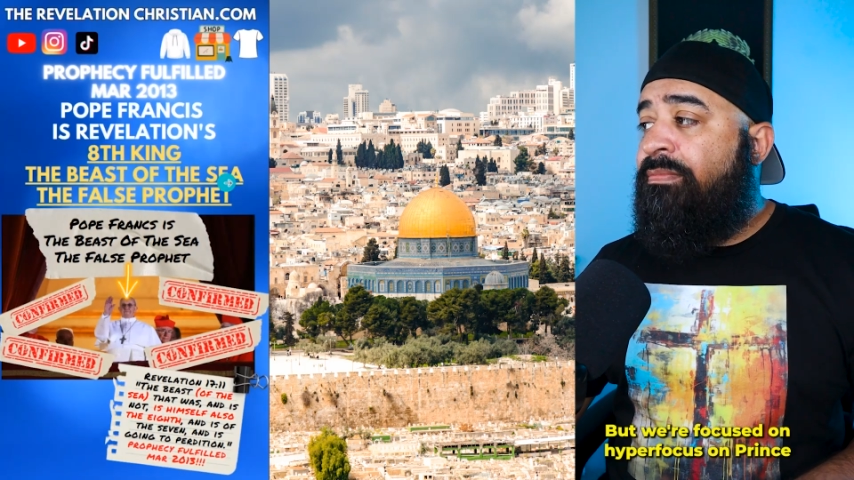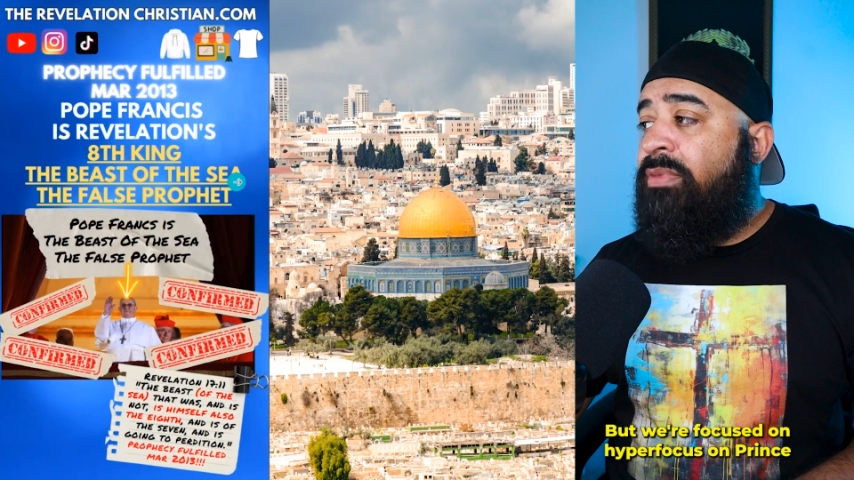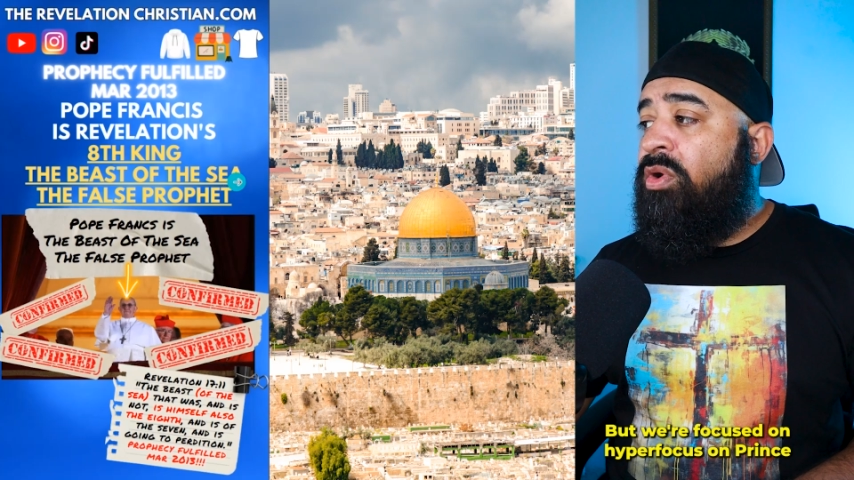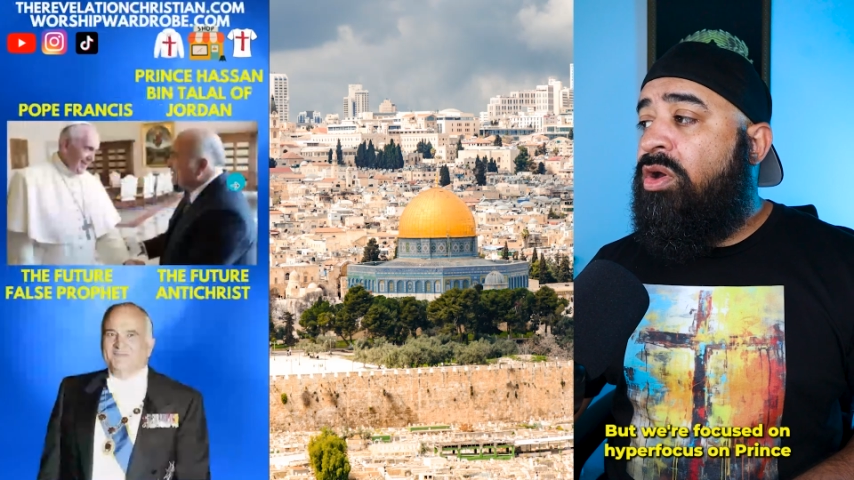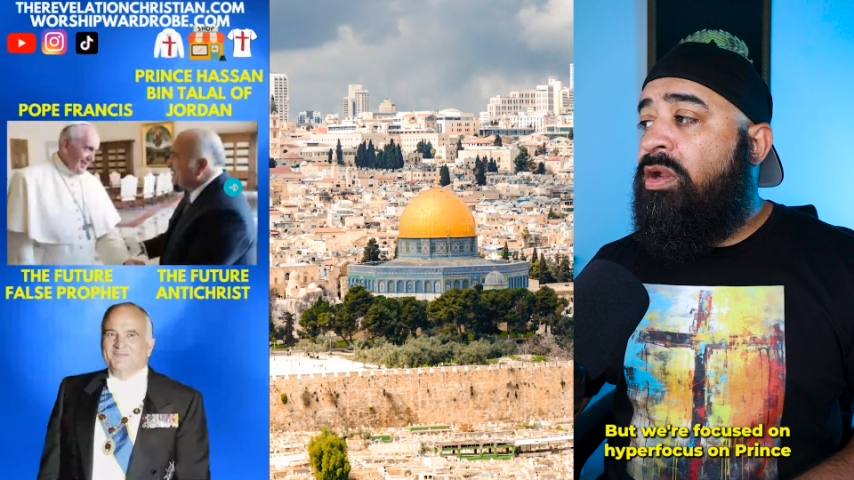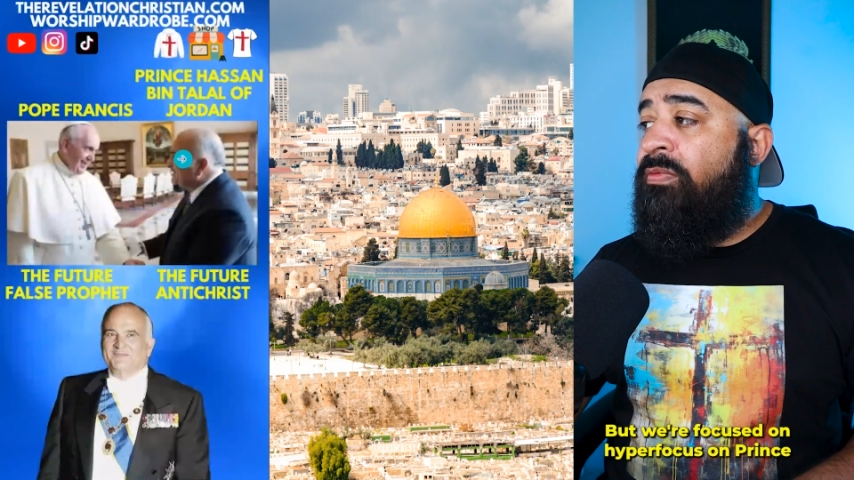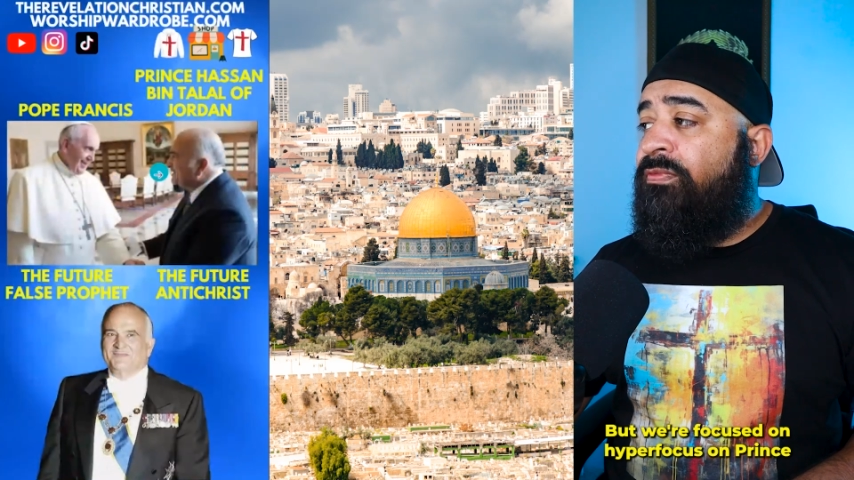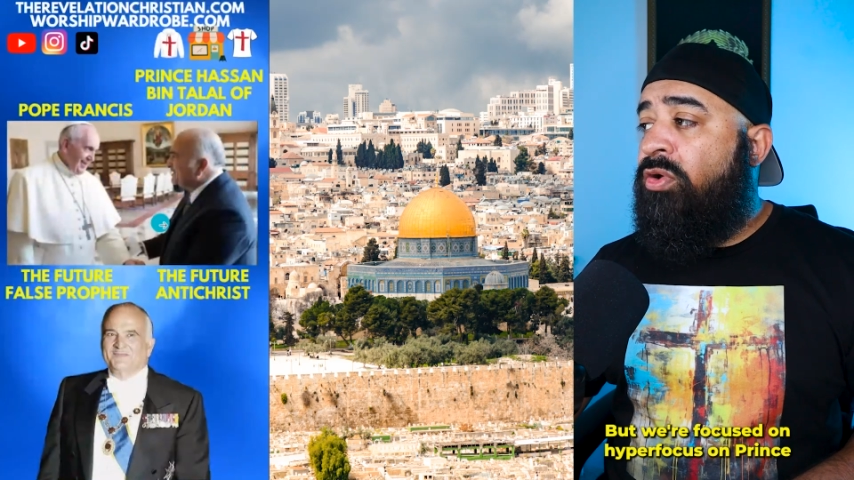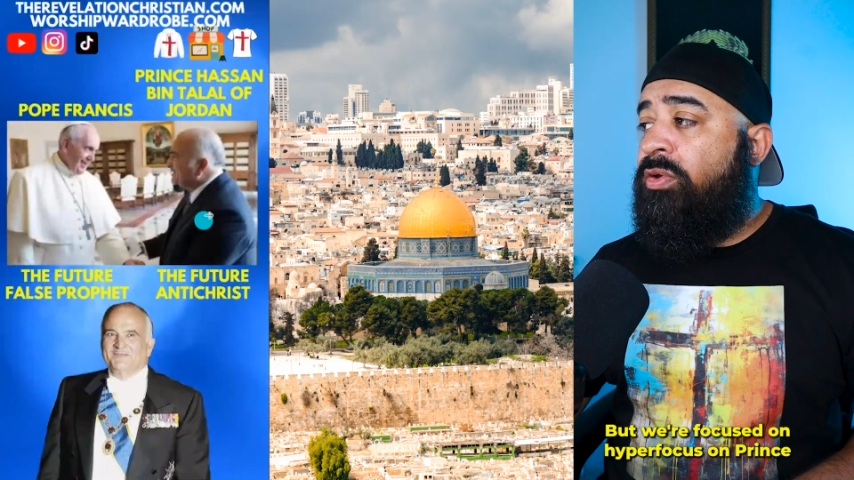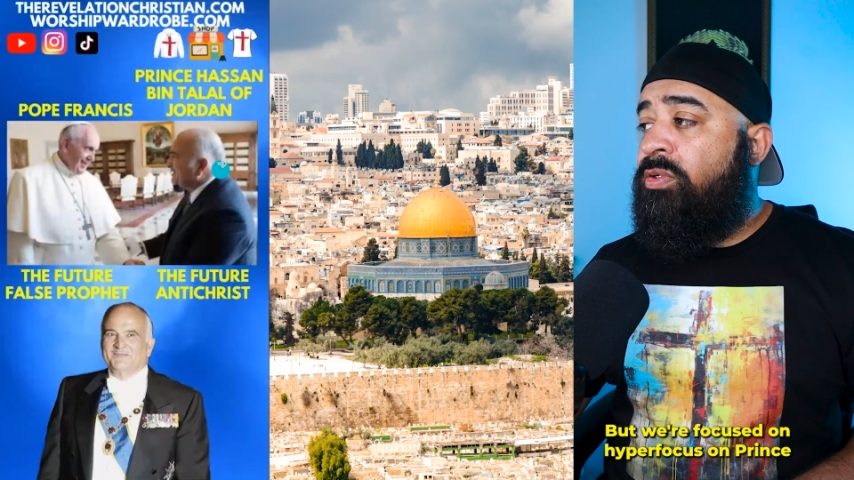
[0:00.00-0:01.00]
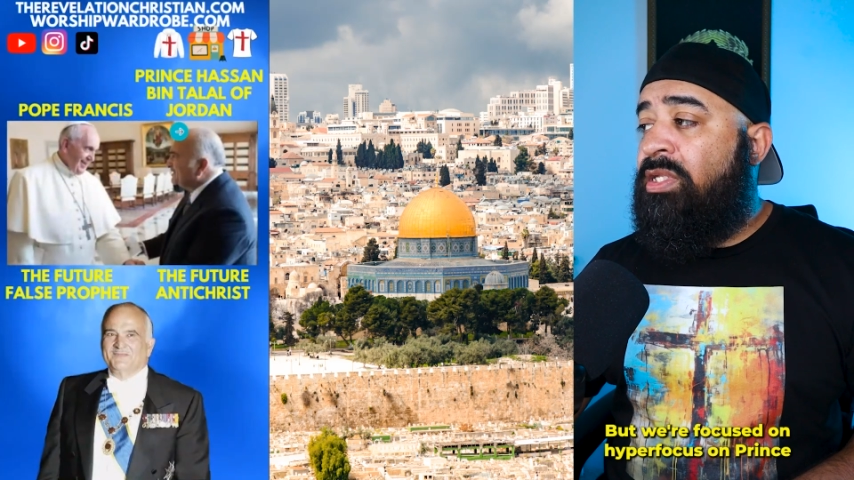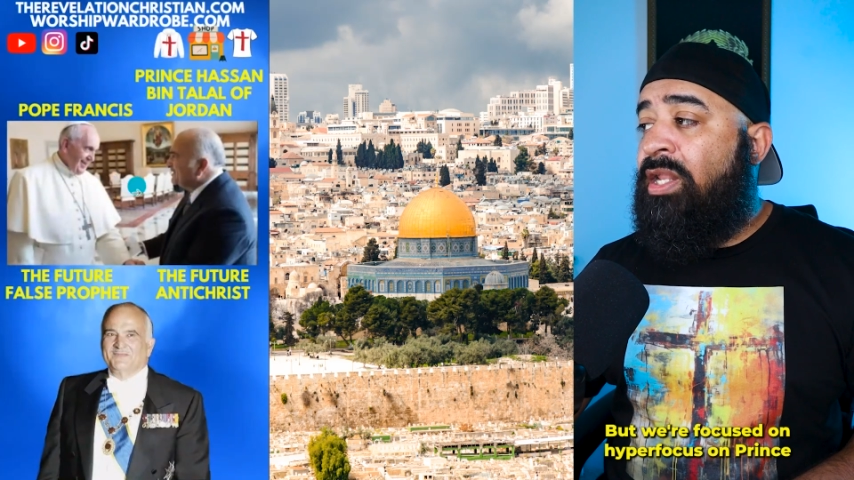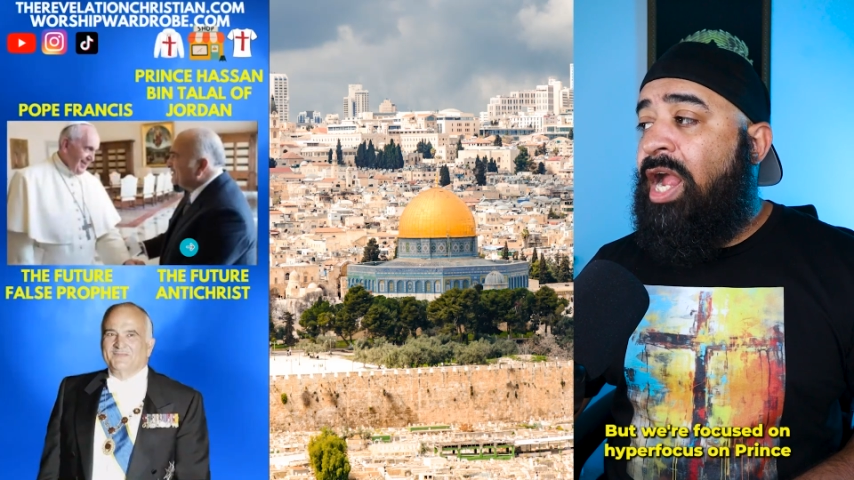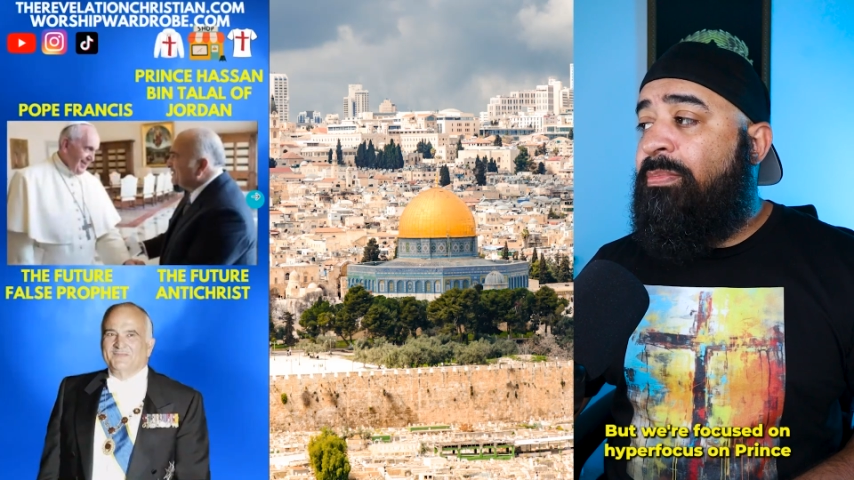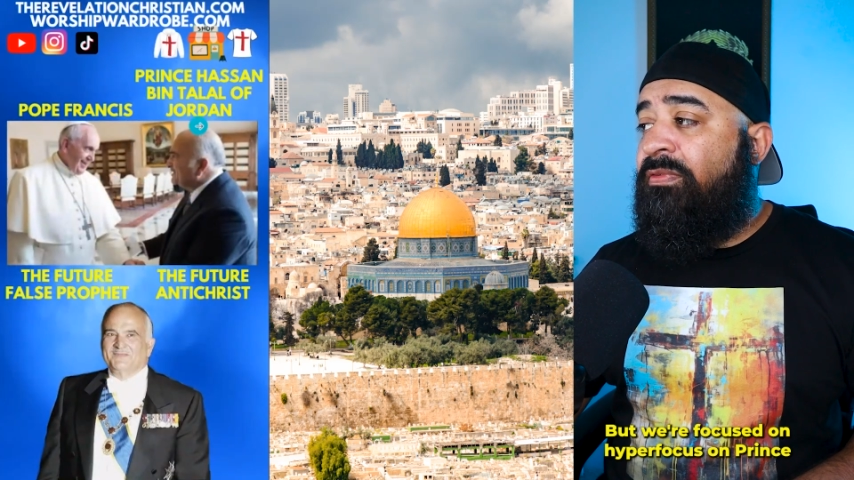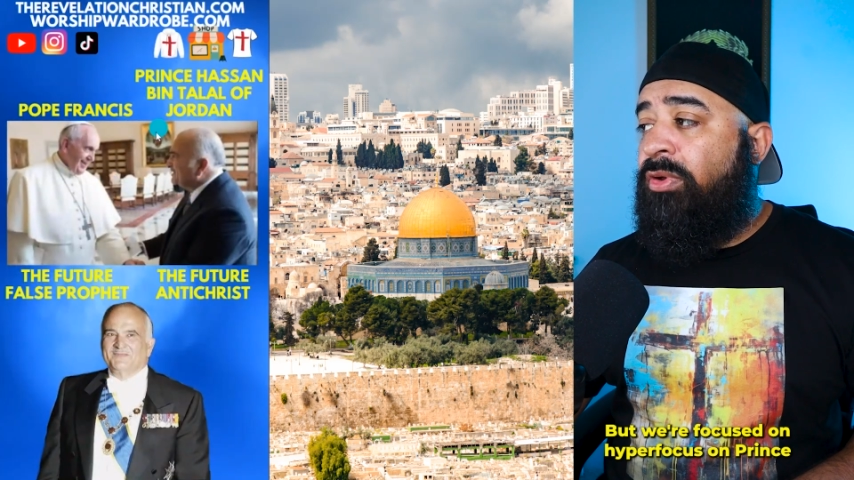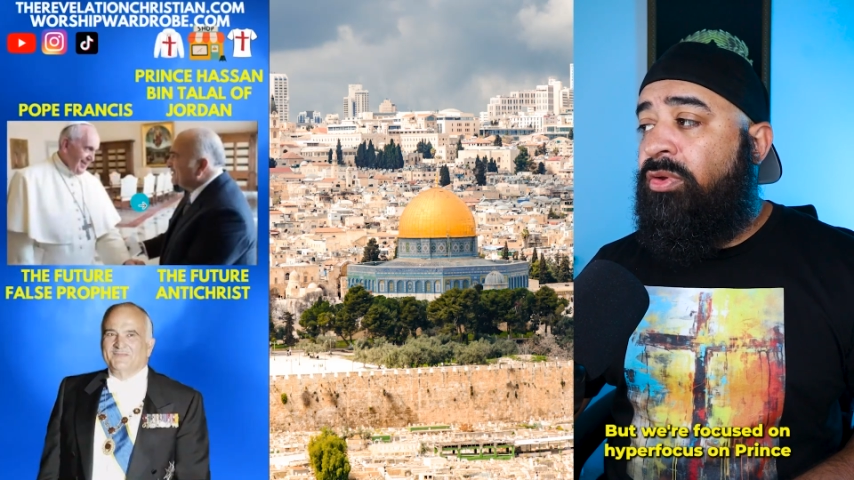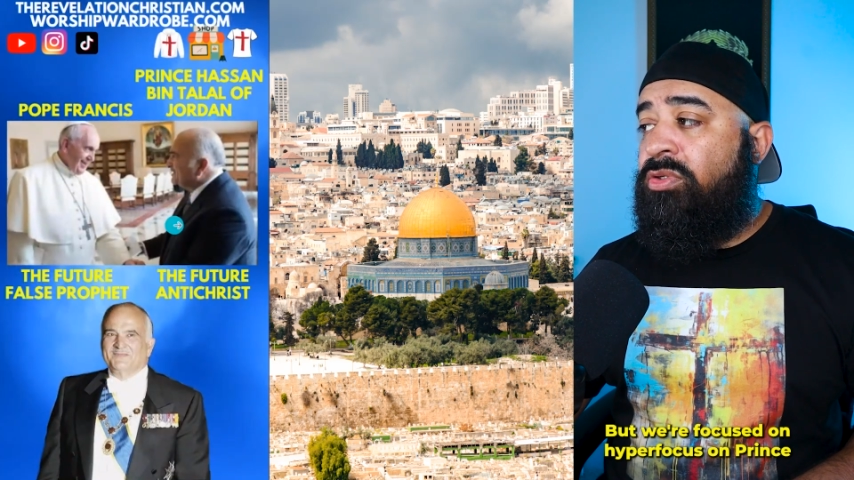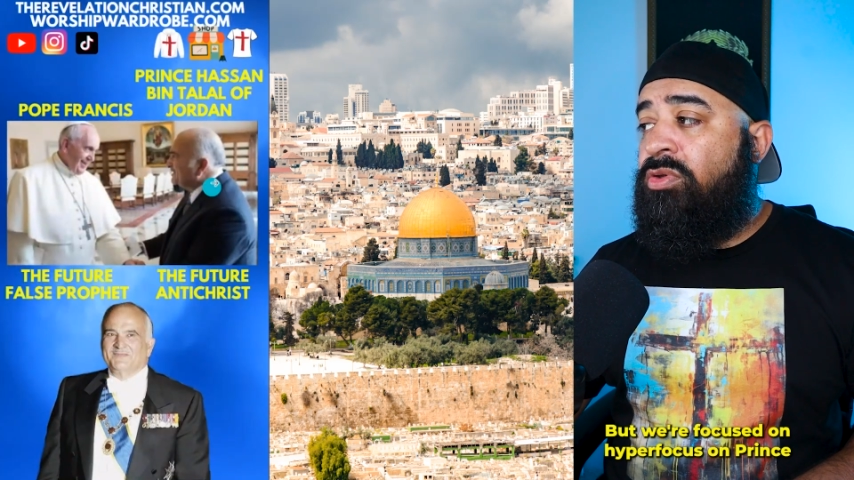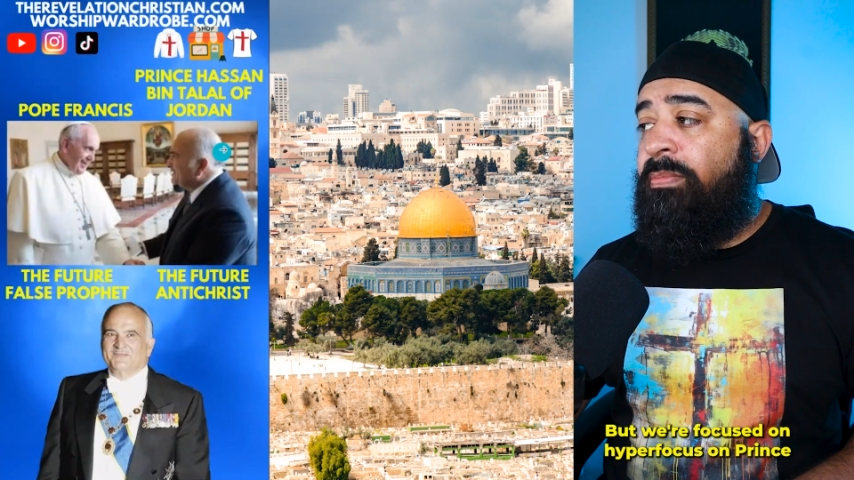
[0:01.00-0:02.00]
But we're going to focus and hyper focus